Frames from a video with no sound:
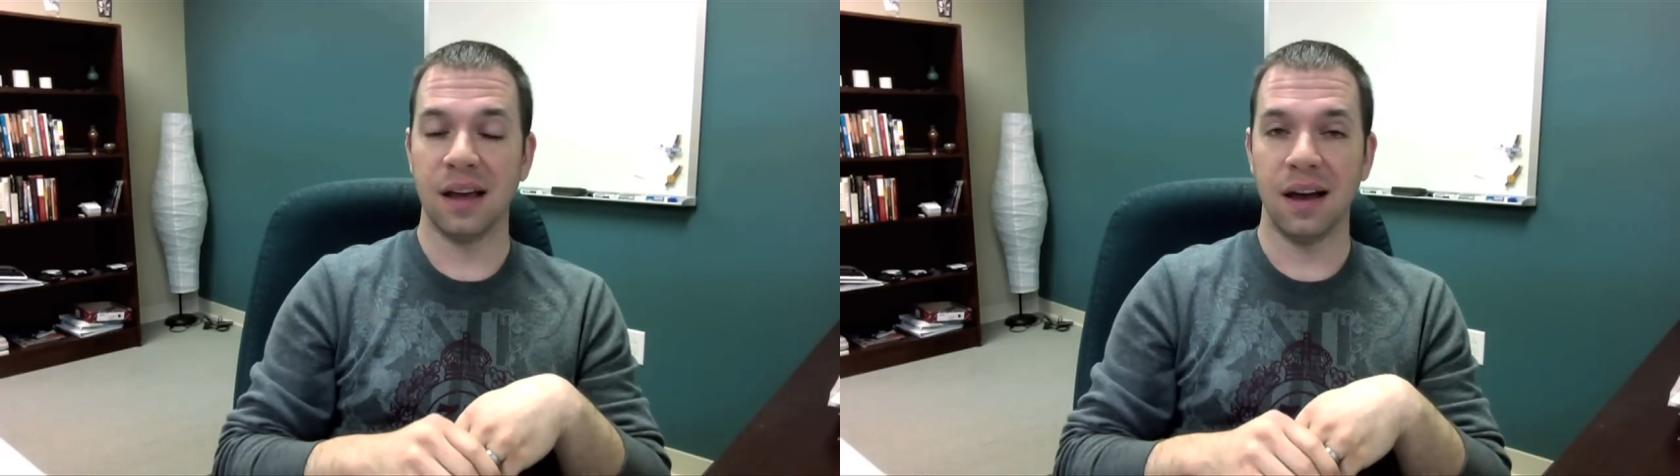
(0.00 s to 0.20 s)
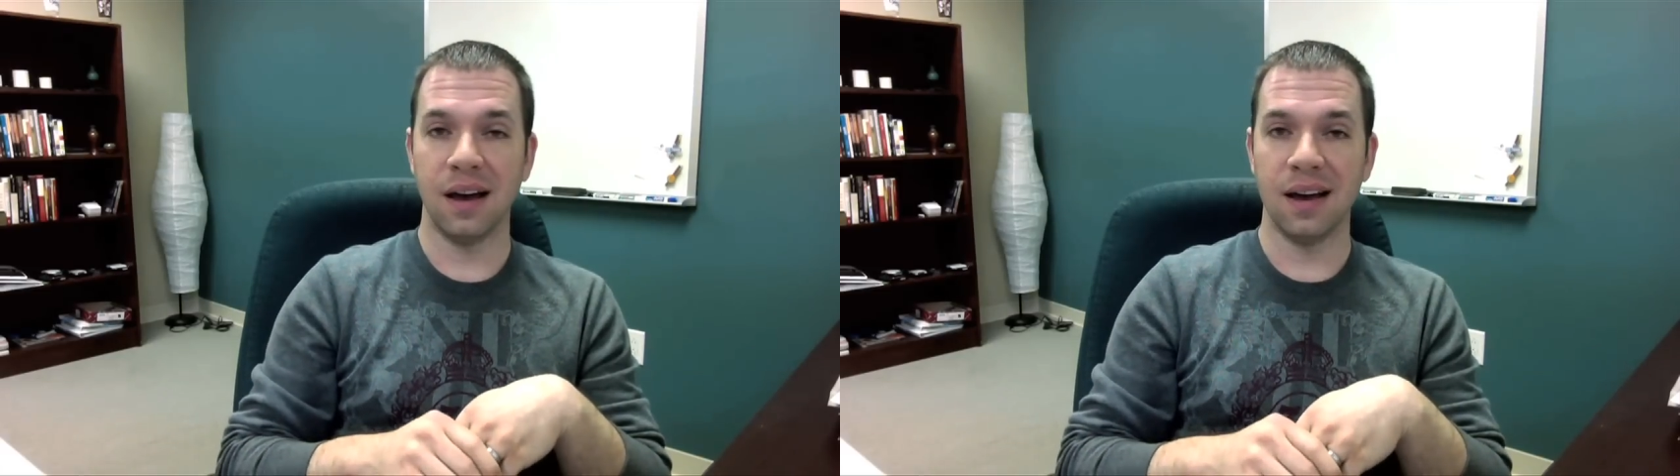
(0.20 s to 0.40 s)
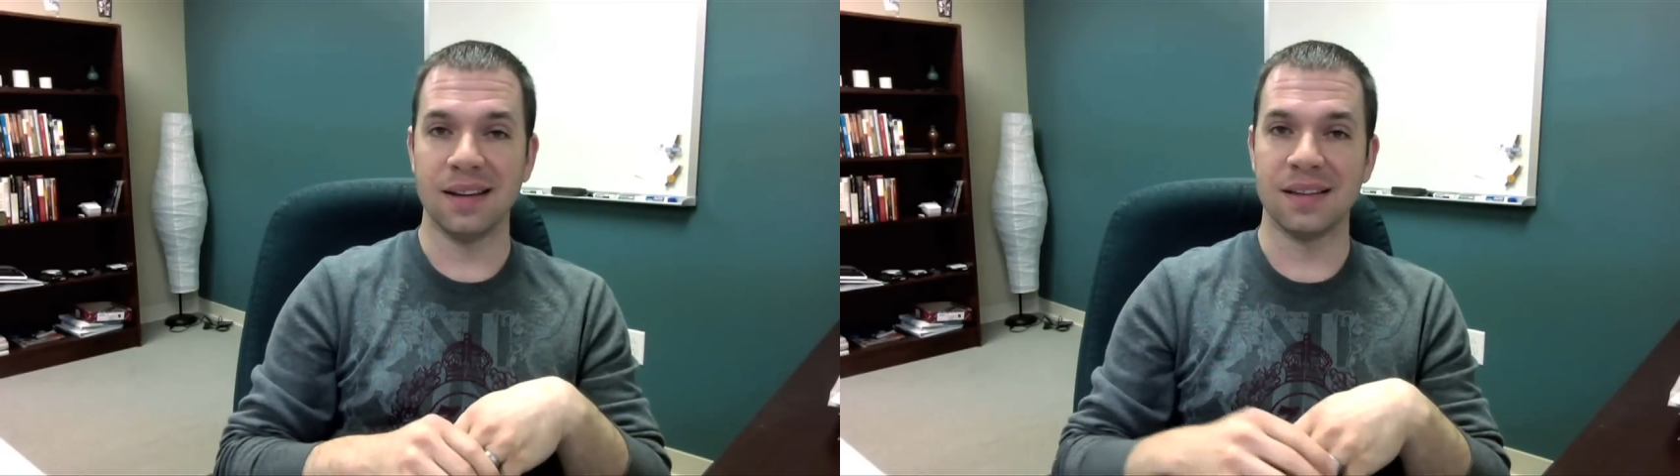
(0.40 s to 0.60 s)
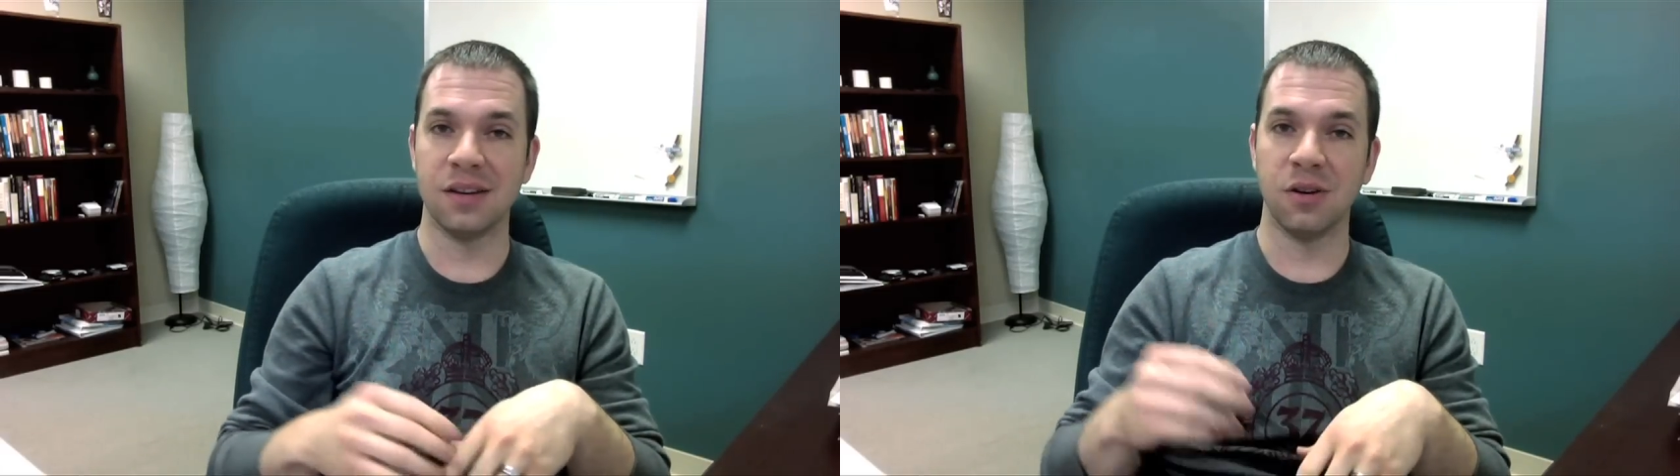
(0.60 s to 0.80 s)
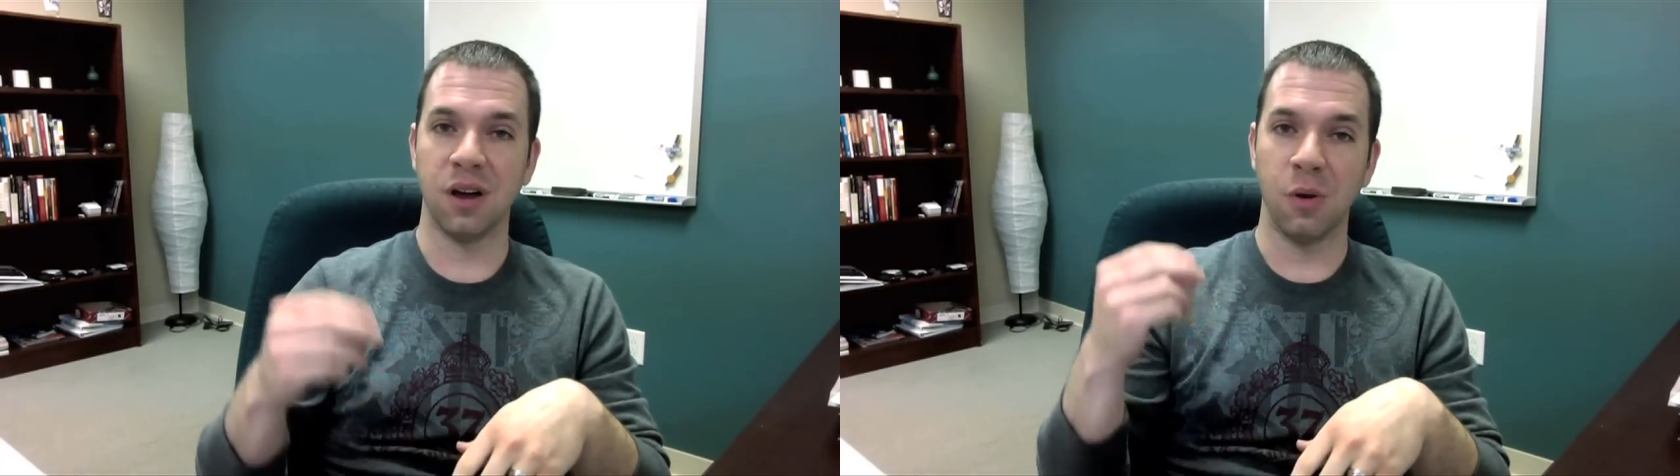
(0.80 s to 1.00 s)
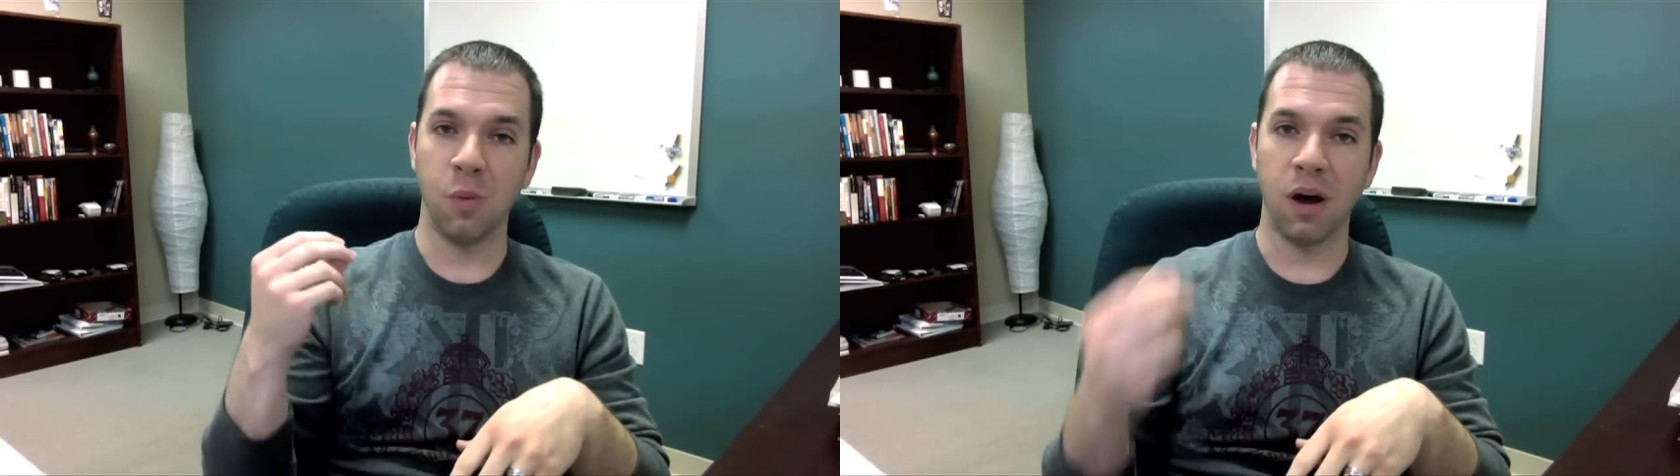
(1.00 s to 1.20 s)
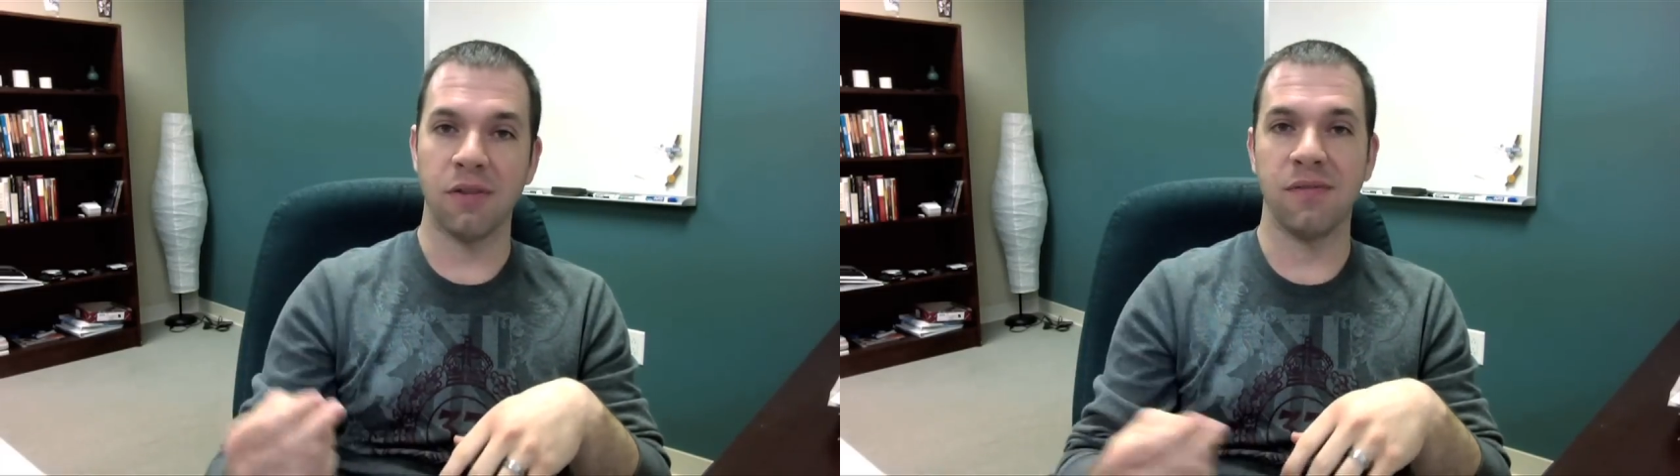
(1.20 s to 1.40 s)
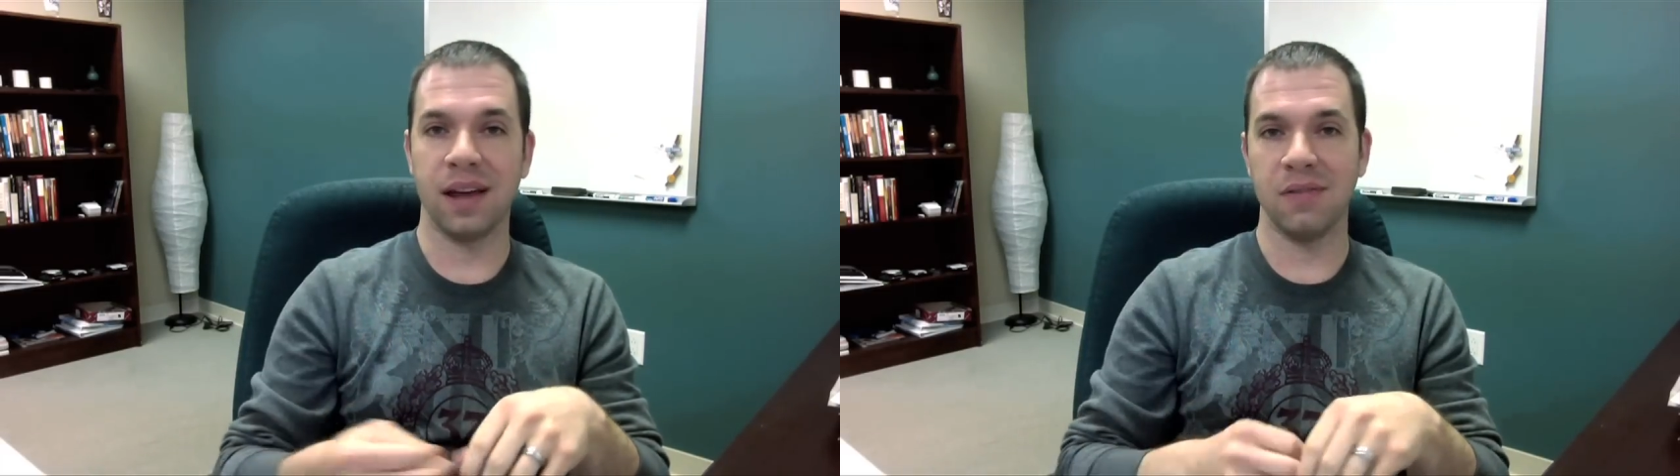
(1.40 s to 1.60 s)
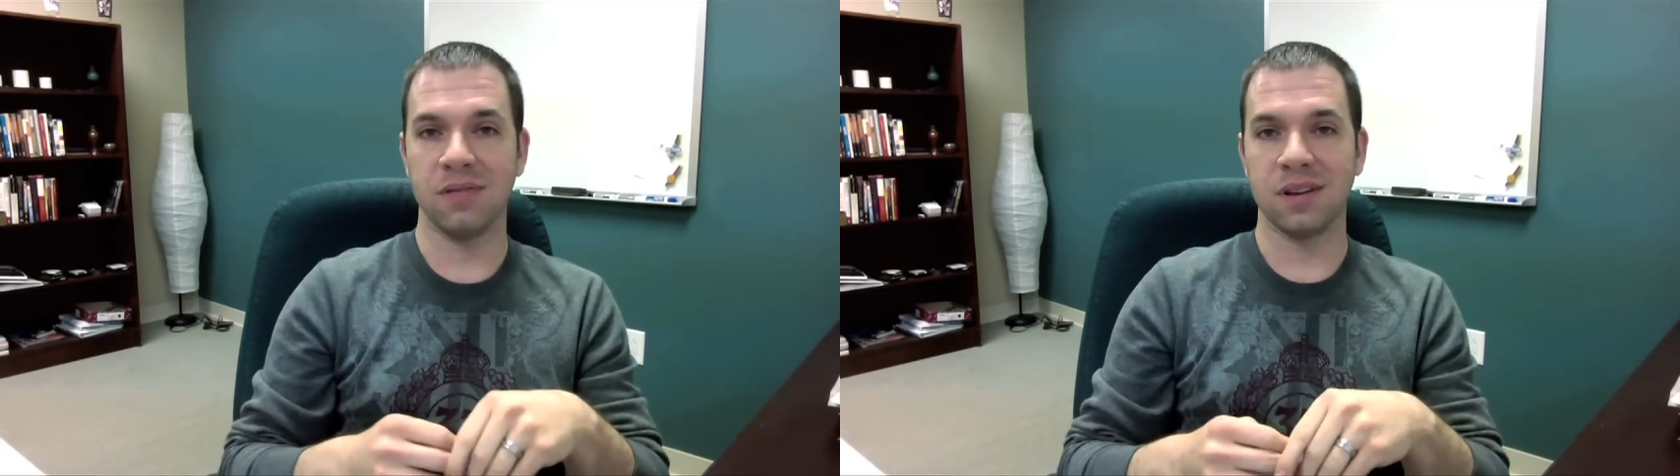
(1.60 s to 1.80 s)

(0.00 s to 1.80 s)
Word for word: Uh, until a water fountain